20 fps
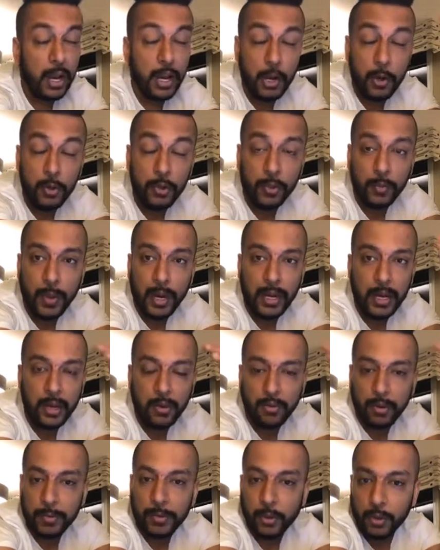can lose money.
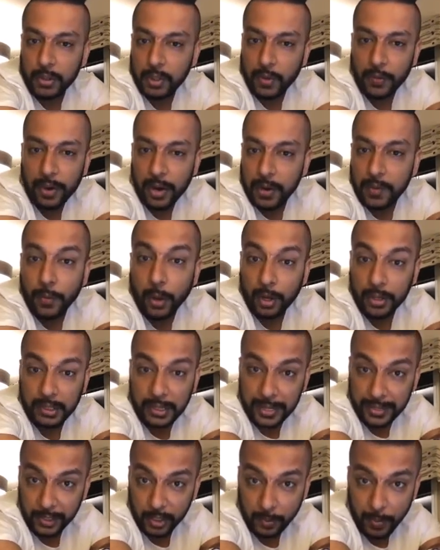Crypto is a very
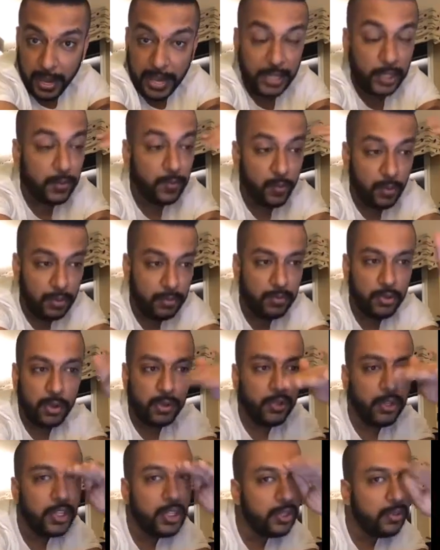volatile space. So
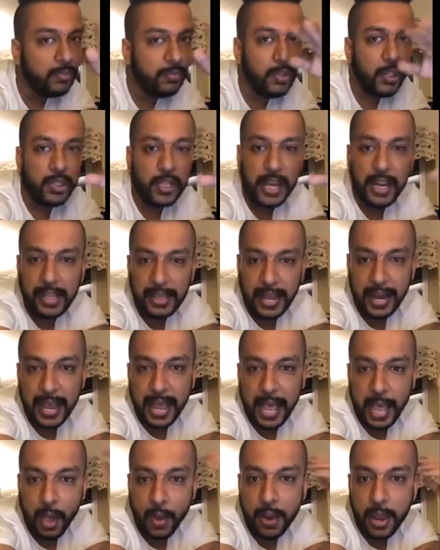just getting that
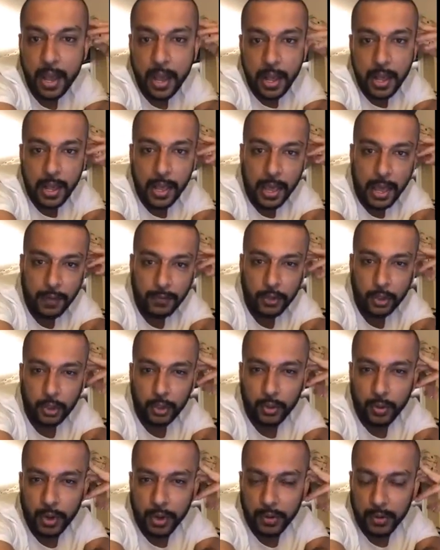out, I have to
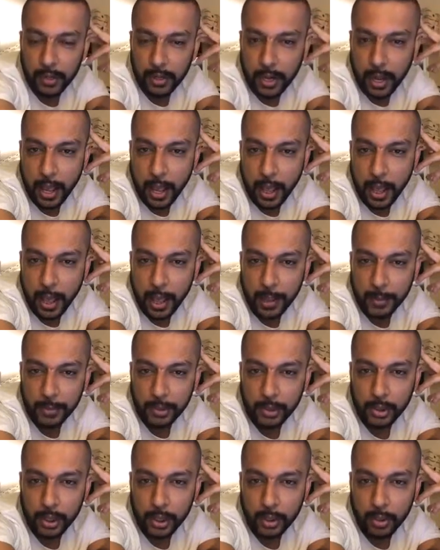do it.
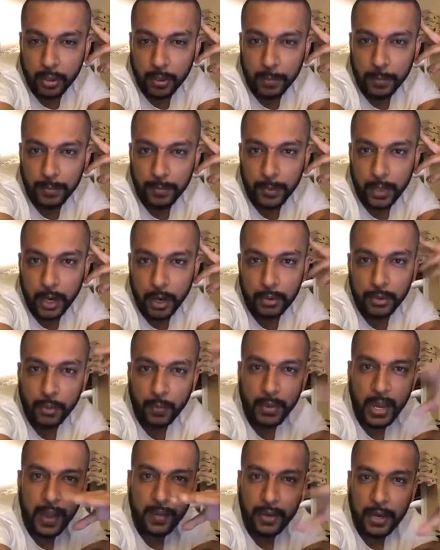So
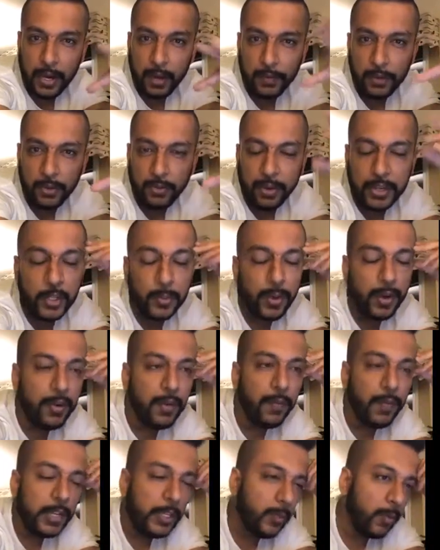we have kind of a
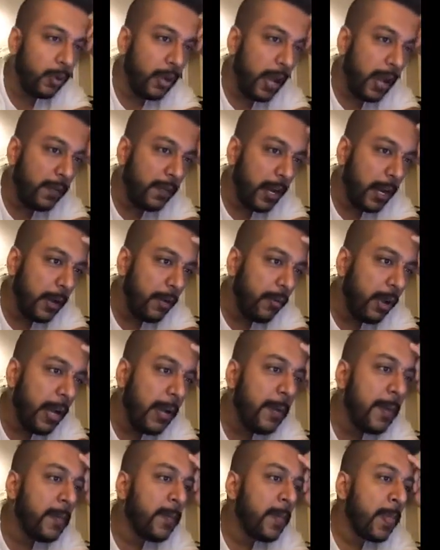transparent Facebook Live here,
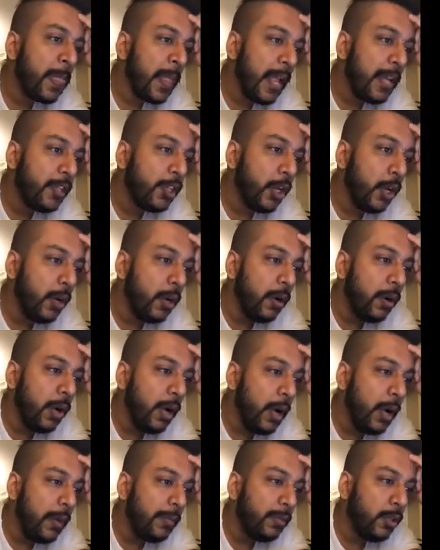right? So
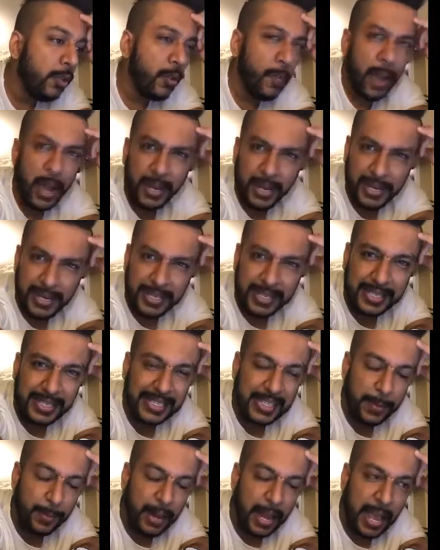the market has
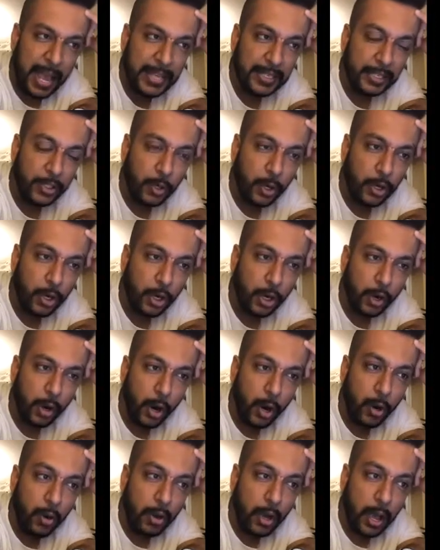stabilized. It's going to
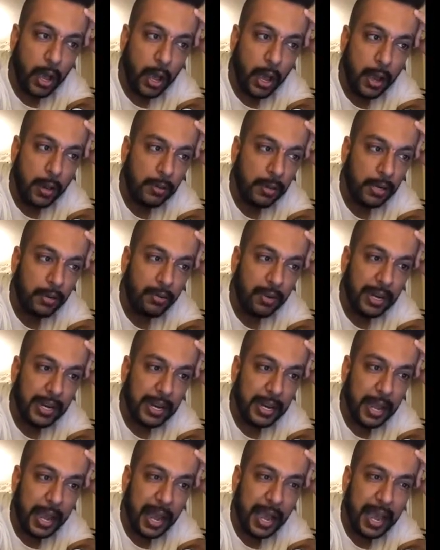grow
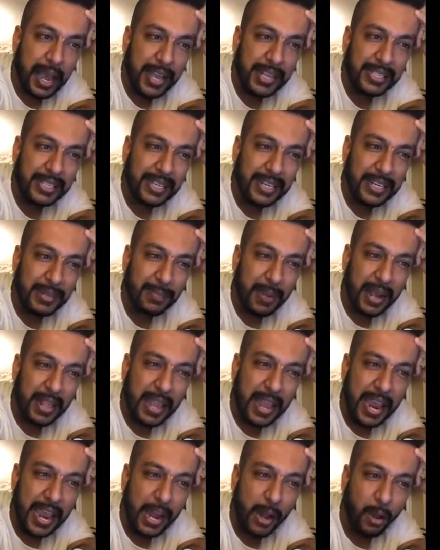literally. I see it by
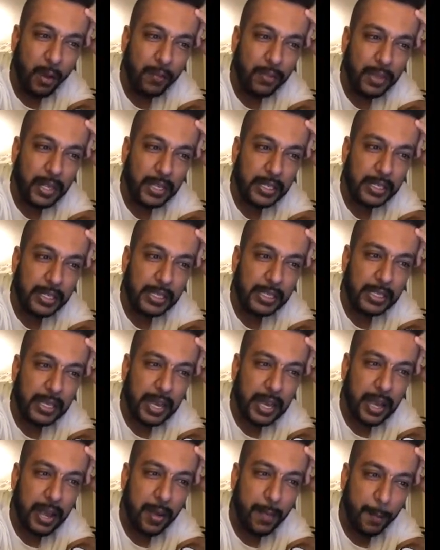the end of this
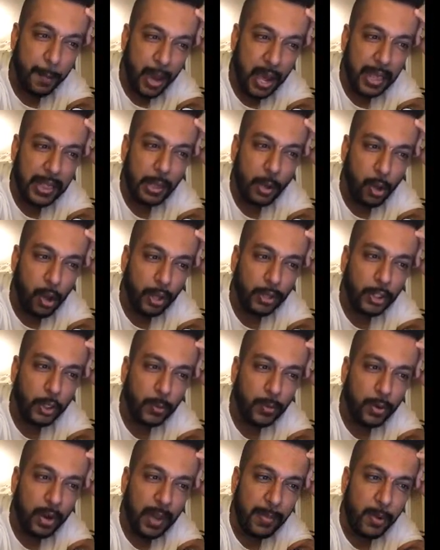month,
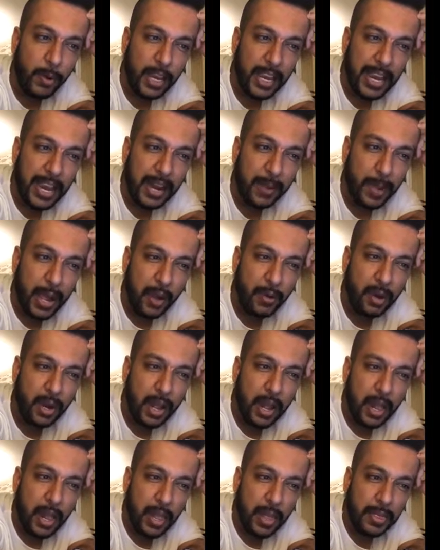October. I'm looking at about
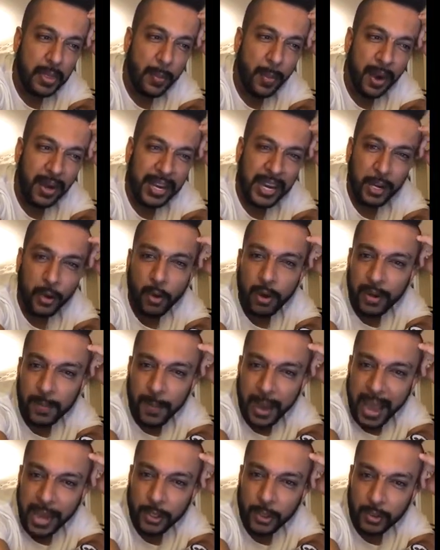the market going
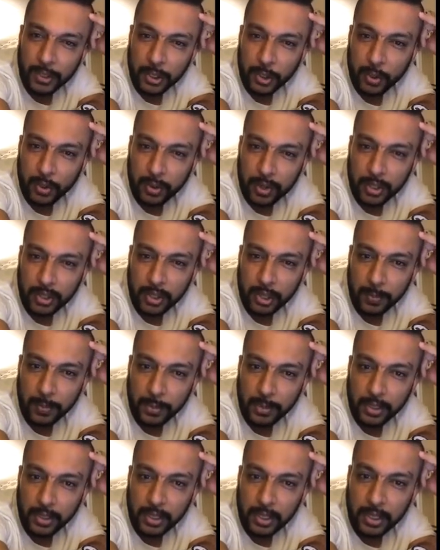back to its original
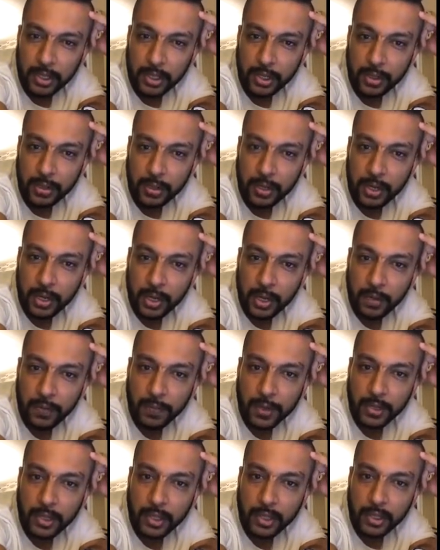position,
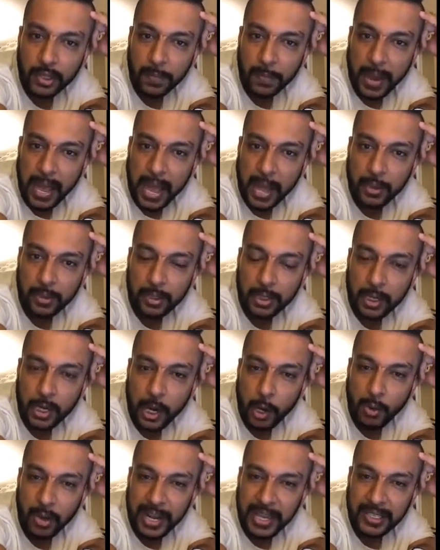which is about,
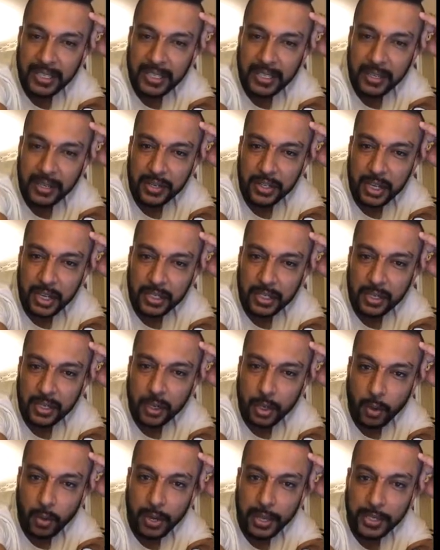no links here,
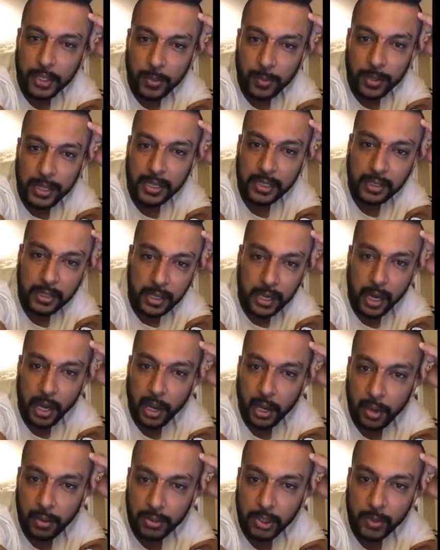Jason, no links, please.
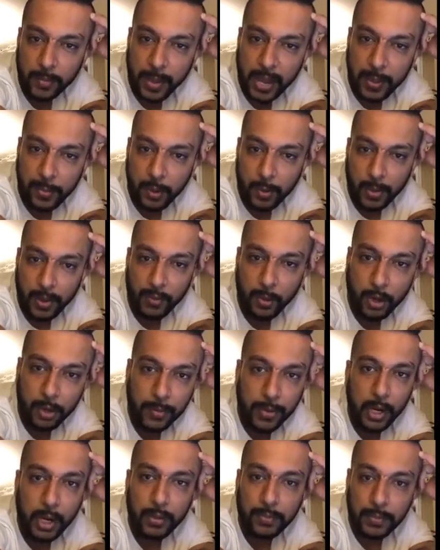No spam on my wall,
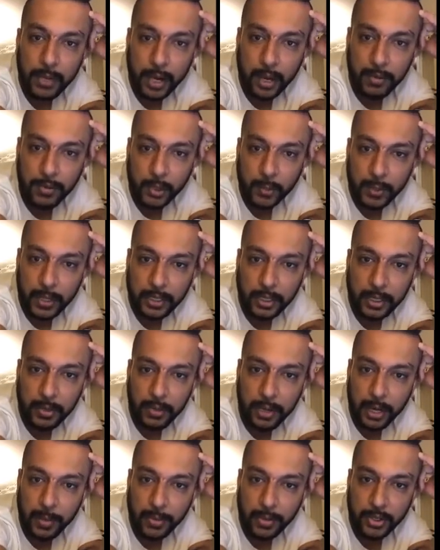bro. I respect
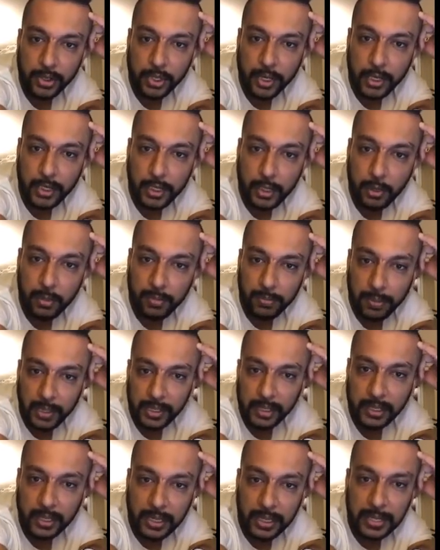you and appreciate you.
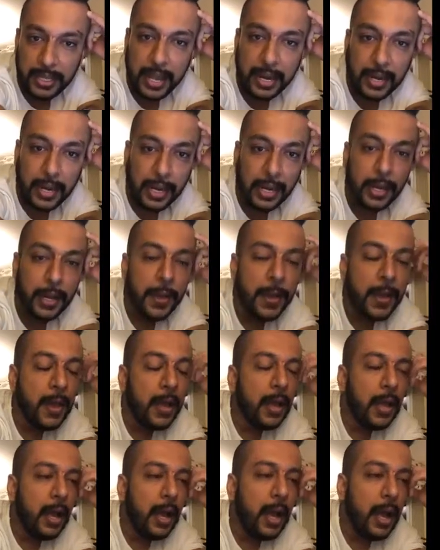Please delete that link.
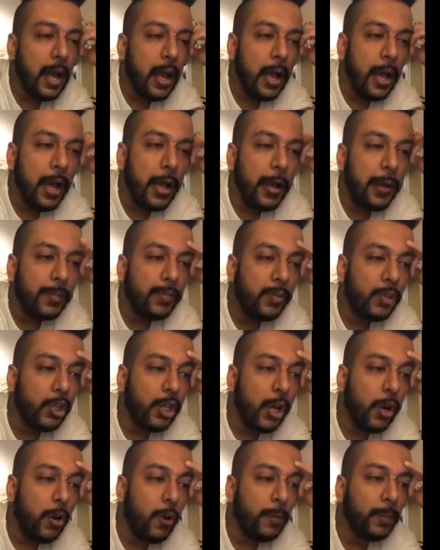
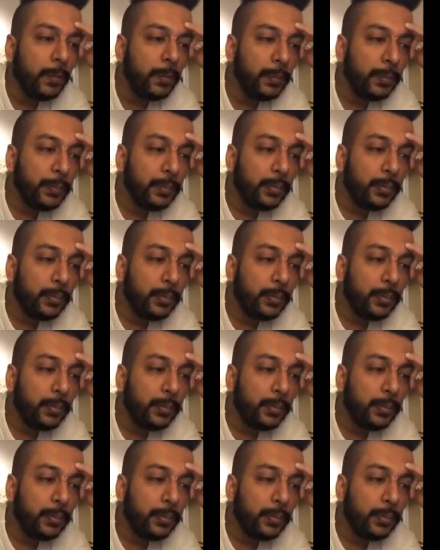So